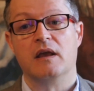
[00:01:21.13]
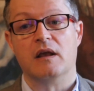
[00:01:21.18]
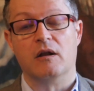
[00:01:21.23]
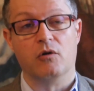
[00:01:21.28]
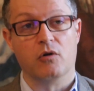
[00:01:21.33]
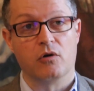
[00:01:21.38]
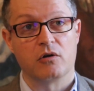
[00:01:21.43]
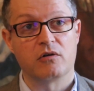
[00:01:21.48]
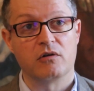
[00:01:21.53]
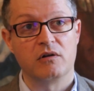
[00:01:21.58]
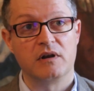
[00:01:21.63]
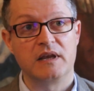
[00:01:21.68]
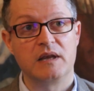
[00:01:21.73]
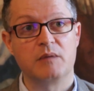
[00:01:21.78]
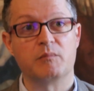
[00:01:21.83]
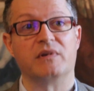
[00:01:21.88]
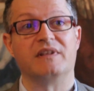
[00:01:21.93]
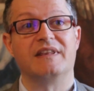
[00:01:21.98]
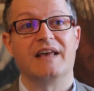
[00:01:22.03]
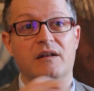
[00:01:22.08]
locally,
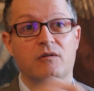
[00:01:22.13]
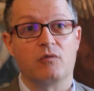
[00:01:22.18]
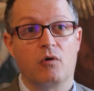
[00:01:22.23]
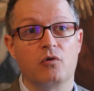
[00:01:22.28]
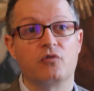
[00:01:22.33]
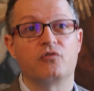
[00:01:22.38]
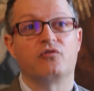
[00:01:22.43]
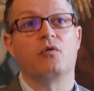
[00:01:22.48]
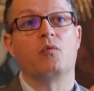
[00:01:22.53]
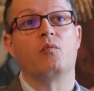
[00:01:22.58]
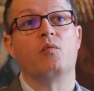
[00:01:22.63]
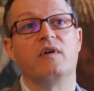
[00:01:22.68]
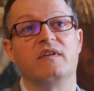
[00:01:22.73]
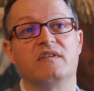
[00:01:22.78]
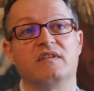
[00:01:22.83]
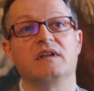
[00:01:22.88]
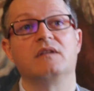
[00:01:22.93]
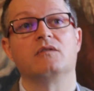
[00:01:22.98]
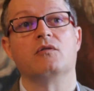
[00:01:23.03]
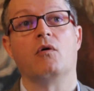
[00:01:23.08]
but then also
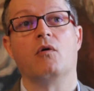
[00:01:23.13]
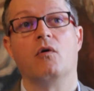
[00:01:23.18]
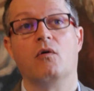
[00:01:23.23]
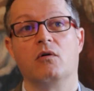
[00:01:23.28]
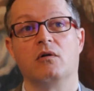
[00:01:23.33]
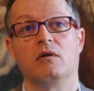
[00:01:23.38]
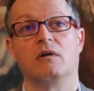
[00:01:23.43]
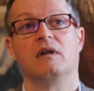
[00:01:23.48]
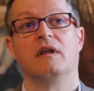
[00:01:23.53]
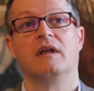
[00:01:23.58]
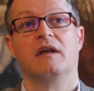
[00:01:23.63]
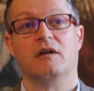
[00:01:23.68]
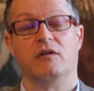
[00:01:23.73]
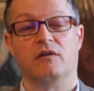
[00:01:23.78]
within the whole